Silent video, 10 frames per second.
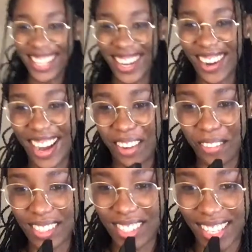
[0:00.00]
All right,
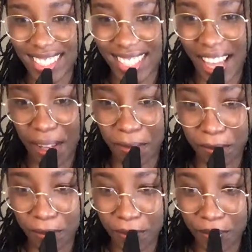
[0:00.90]
what song is that?
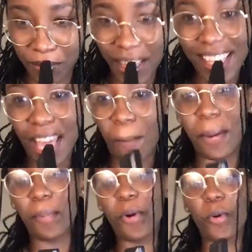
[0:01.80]
Yeah,
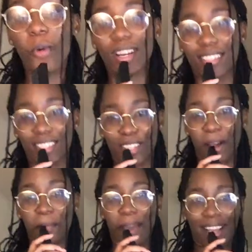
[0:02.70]
people who watch the
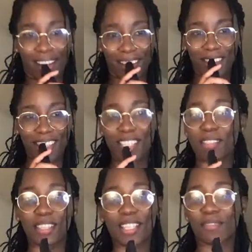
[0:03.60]
song back again,
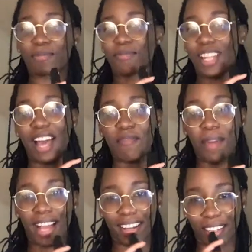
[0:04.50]
this live
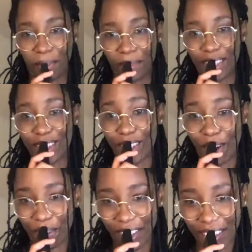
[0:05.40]
back, are gonna be
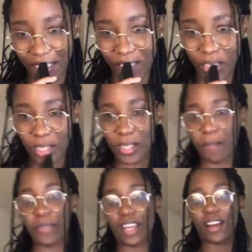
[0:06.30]
so freaking confused.
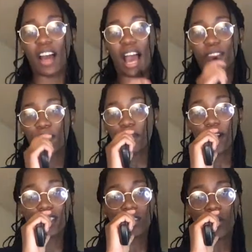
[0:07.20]
The
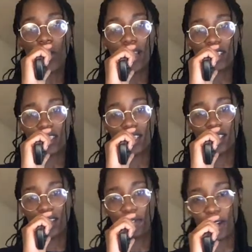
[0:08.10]
first
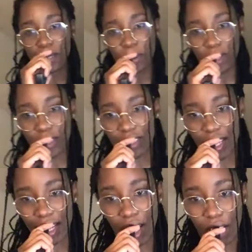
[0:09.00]
question, the first person
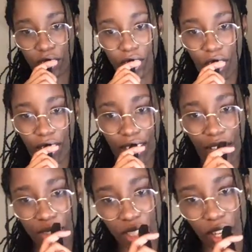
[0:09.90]
said love
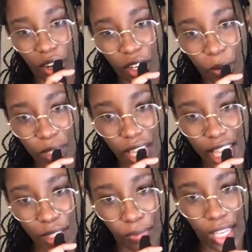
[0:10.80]
scenario was
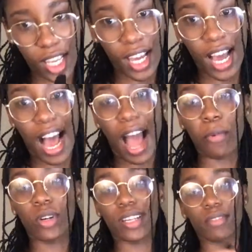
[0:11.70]
SV. I
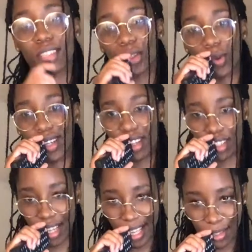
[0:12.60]
will give this one
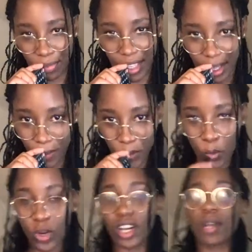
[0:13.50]
to SV.
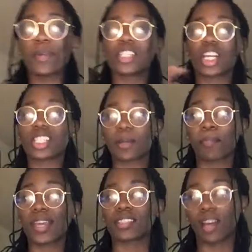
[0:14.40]
We're gonna be judging
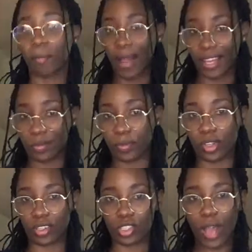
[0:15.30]
based on my
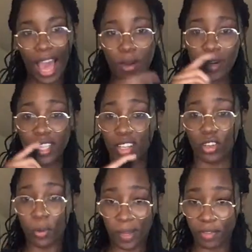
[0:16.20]
computer, so I don't want to hear
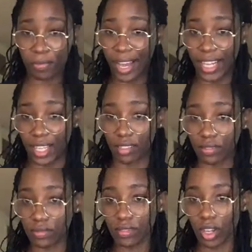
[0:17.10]
nobody fighting,
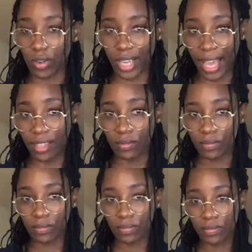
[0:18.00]
okay?
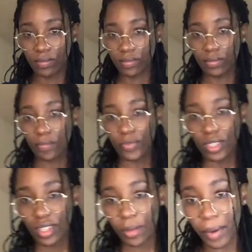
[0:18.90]

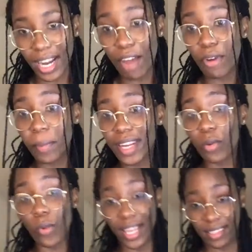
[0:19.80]
But everybody
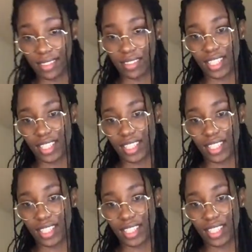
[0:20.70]
wins.